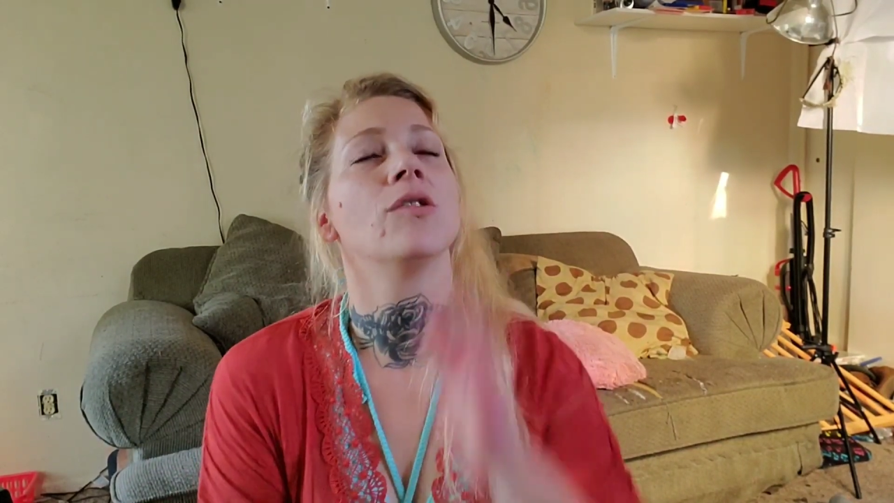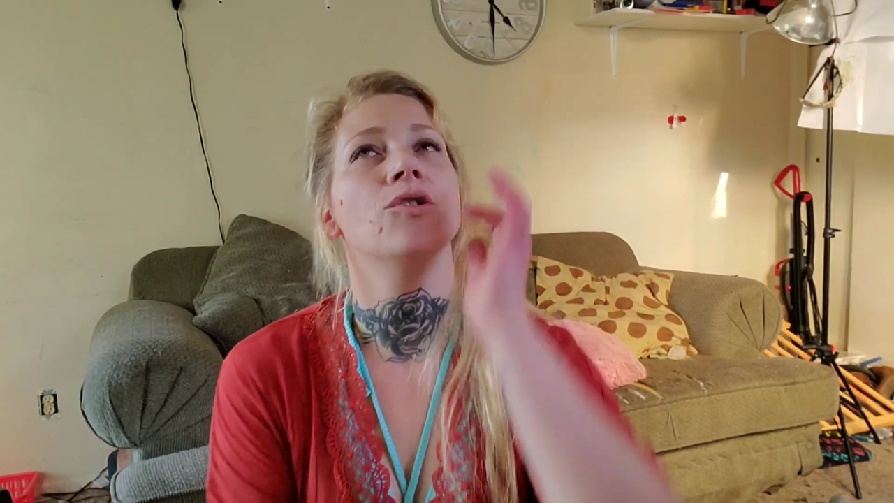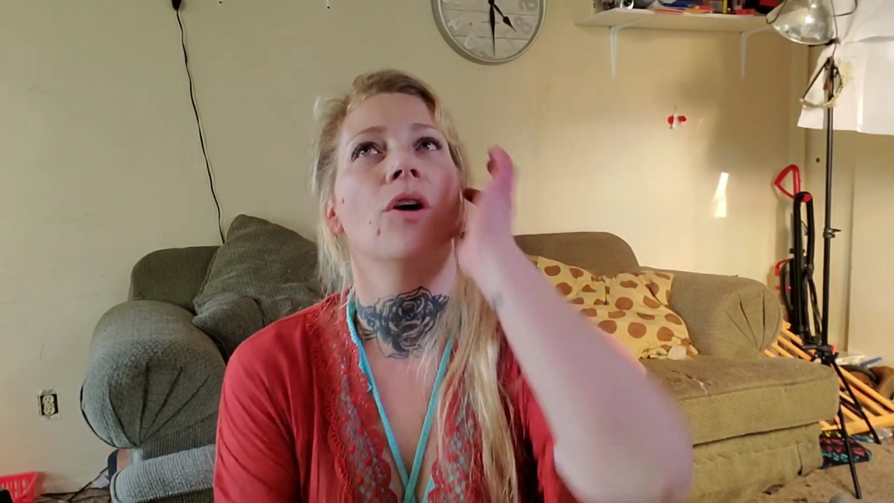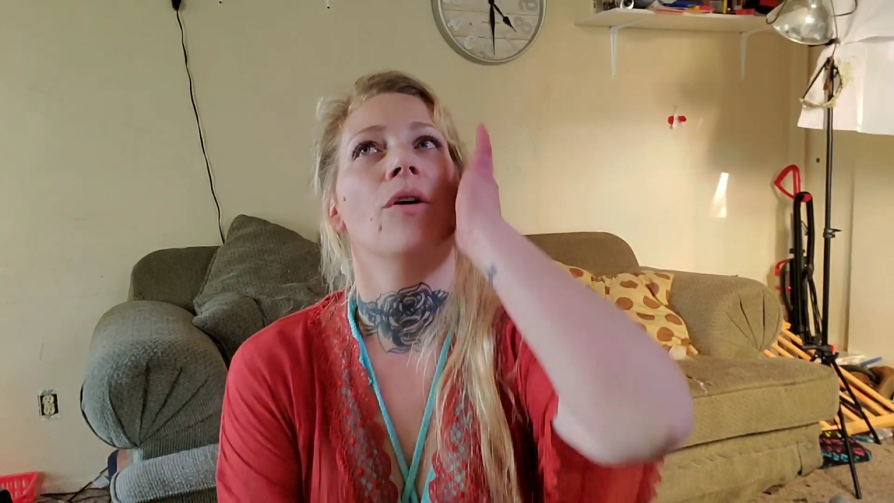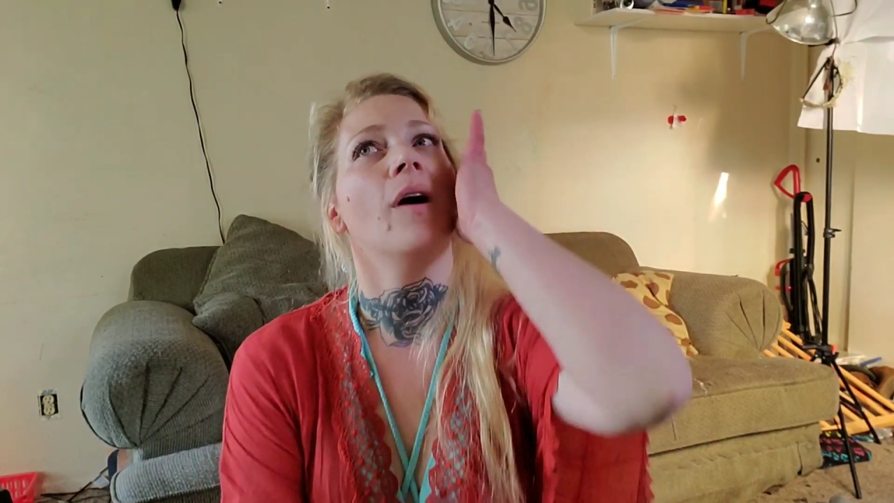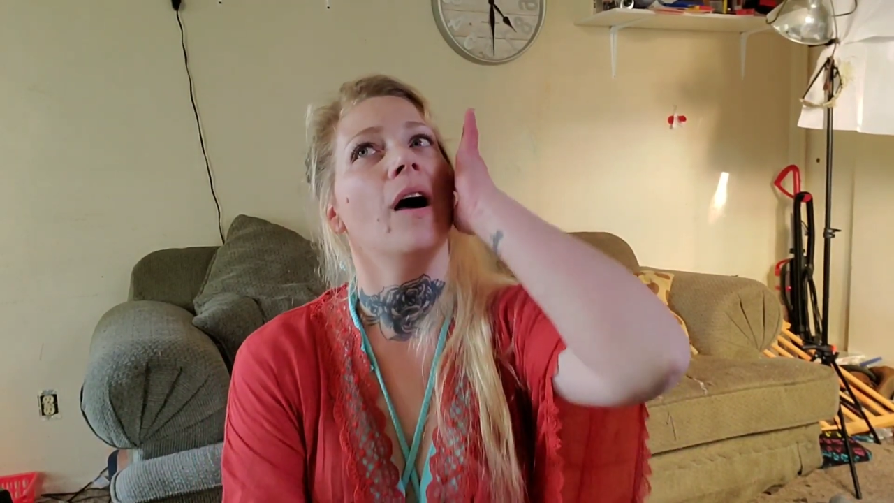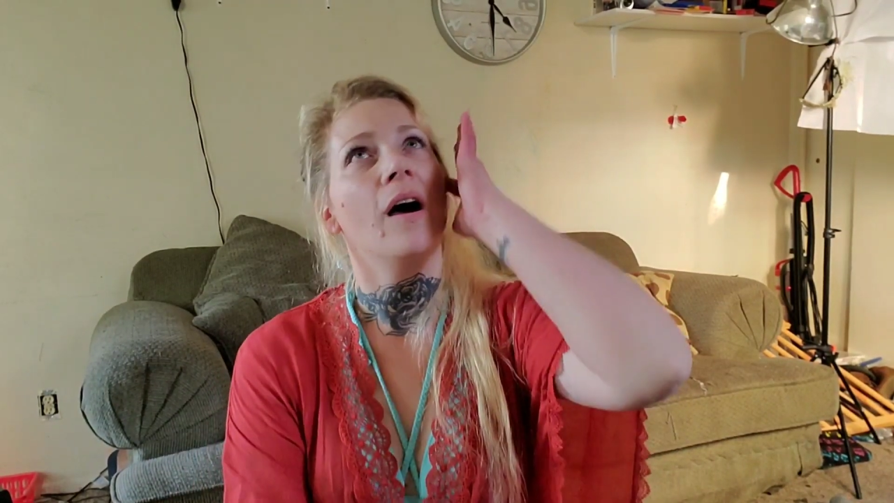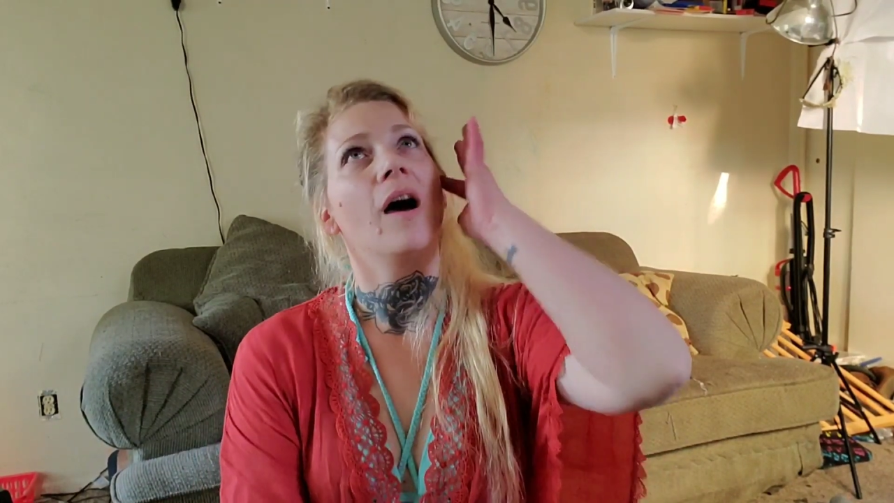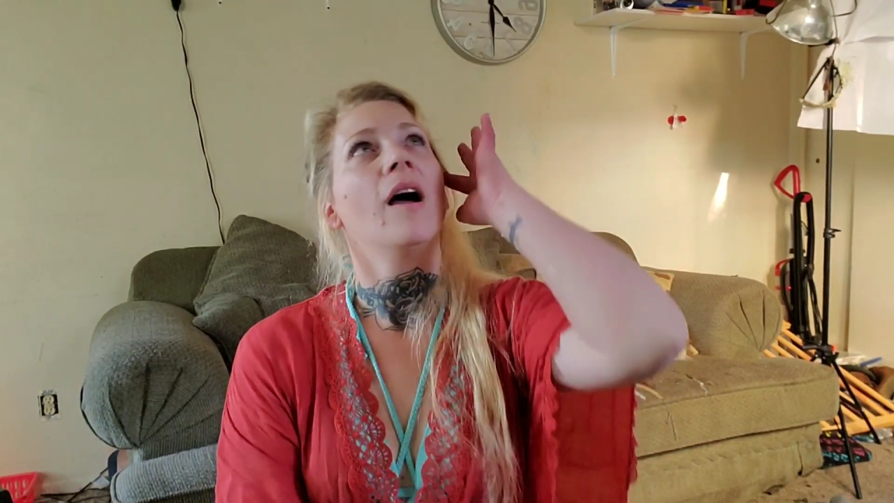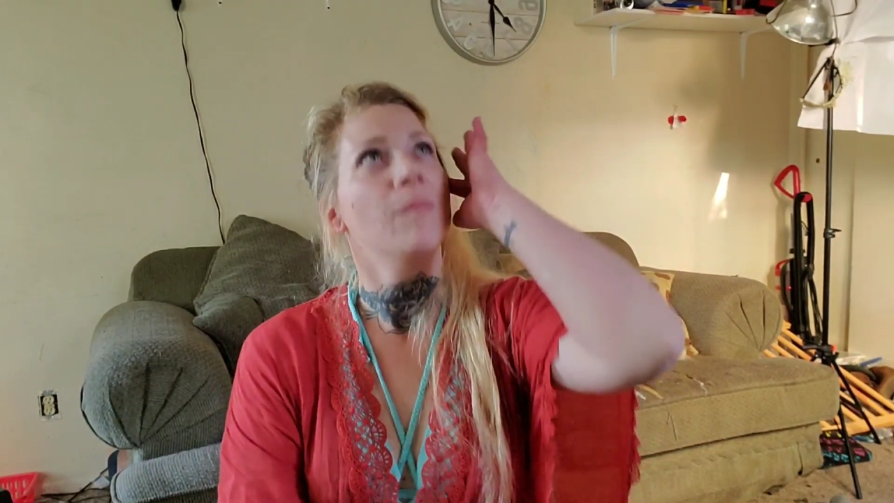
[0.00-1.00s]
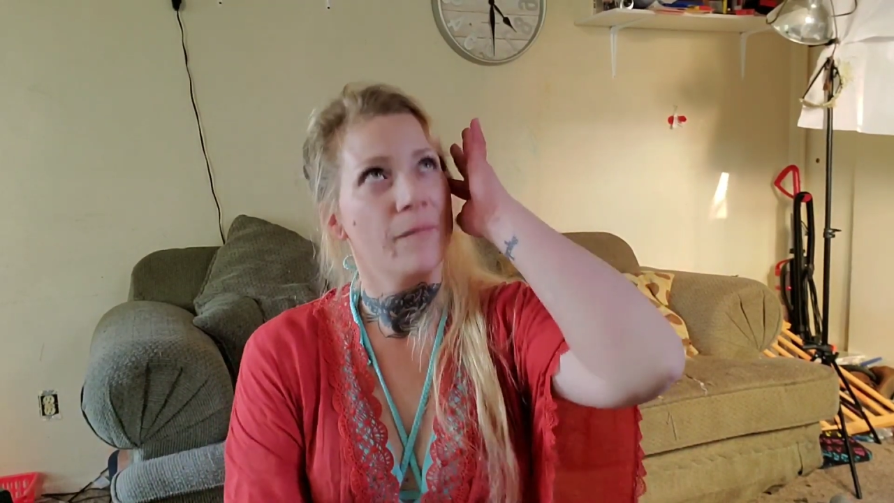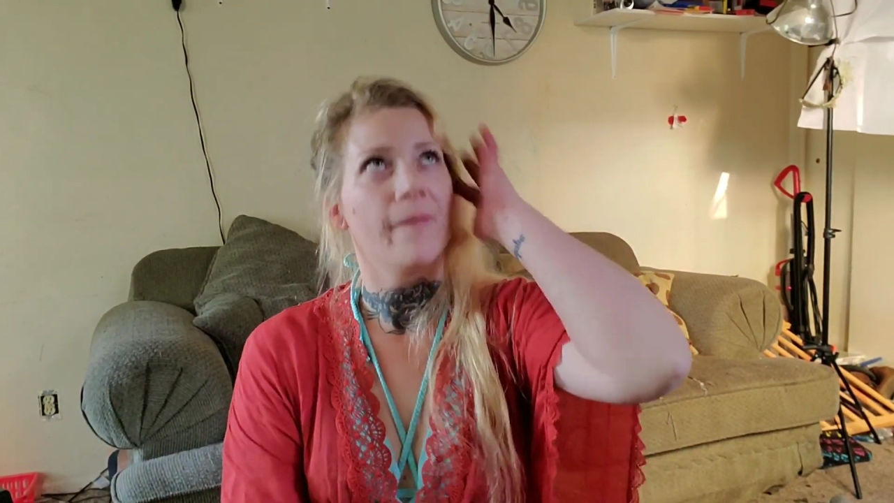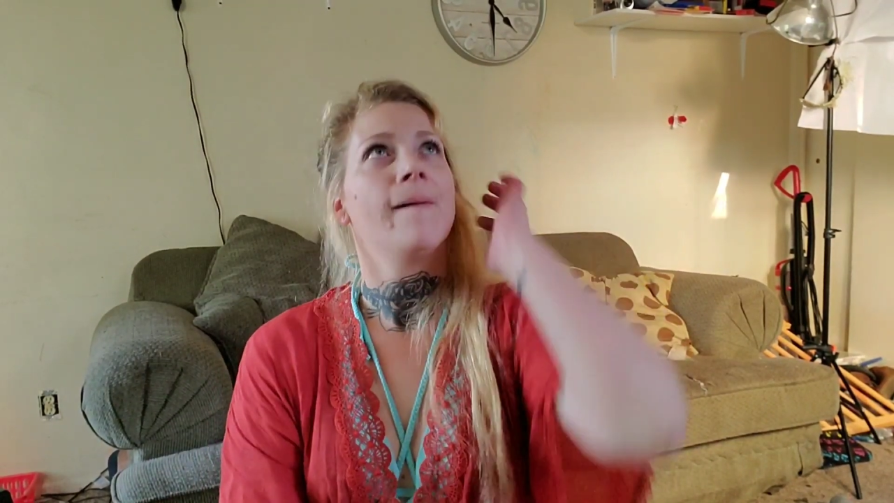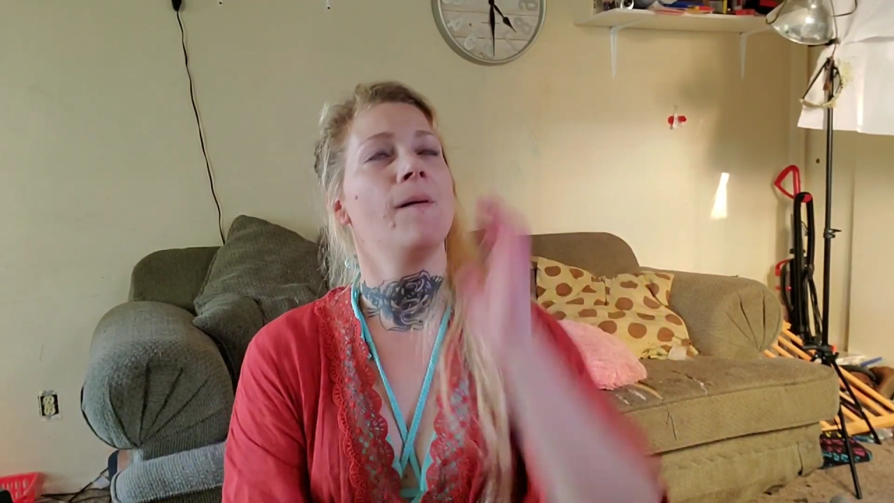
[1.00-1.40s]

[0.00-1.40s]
So I'm,